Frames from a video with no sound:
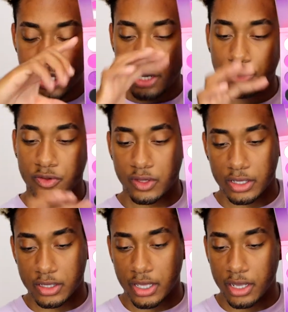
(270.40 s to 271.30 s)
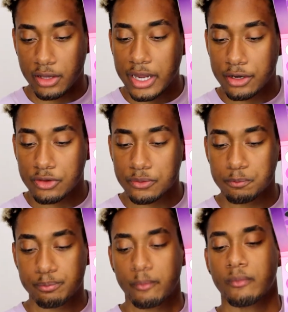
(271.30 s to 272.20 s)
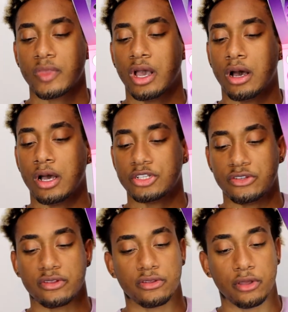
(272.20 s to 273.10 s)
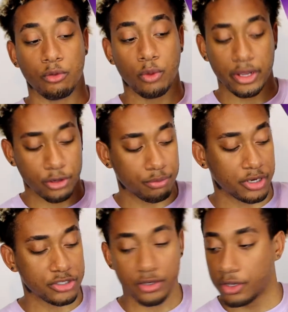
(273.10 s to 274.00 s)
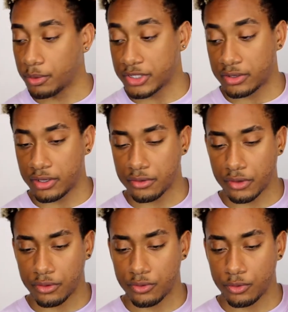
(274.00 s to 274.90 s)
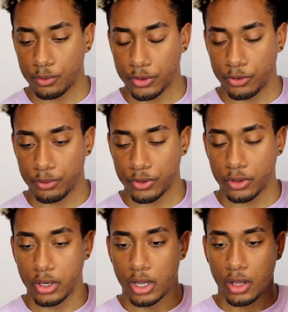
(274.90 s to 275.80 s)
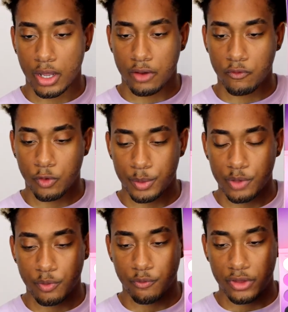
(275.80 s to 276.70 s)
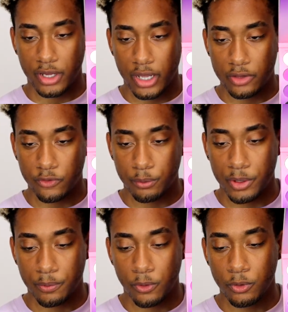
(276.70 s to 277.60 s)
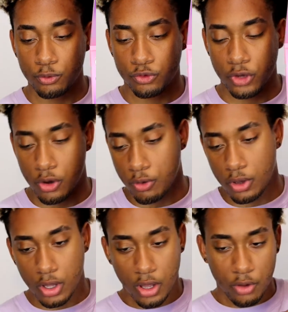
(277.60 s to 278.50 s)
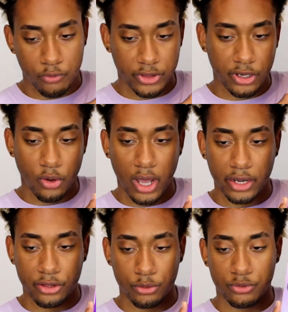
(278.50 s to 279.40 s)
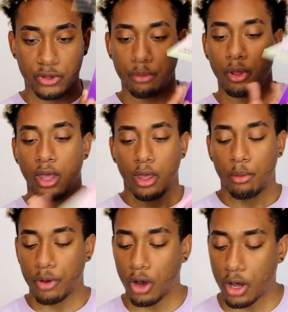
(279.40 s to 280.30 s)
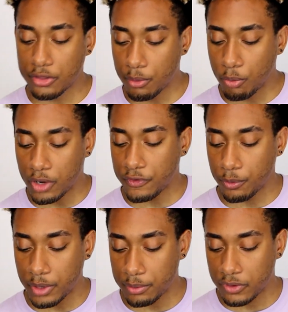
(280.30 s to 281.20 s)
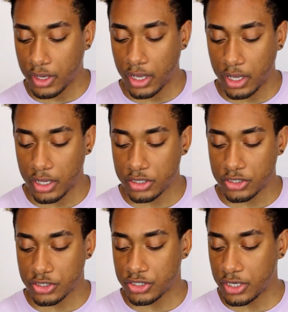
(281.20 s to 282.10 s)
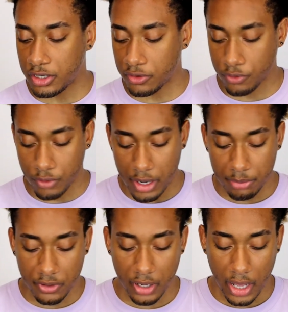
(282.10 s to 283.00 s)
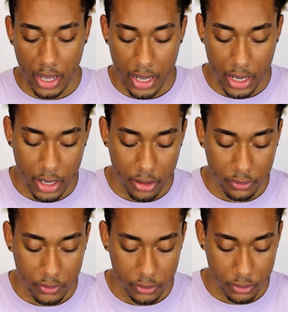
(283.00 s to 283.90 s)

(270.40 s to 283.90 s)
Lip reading: shadows to like the cake liners. She says to like wet your brush on here, which I think is like super duper informative and really nice for people who don't really know how to use them. But on the Morphe website, she describes it as...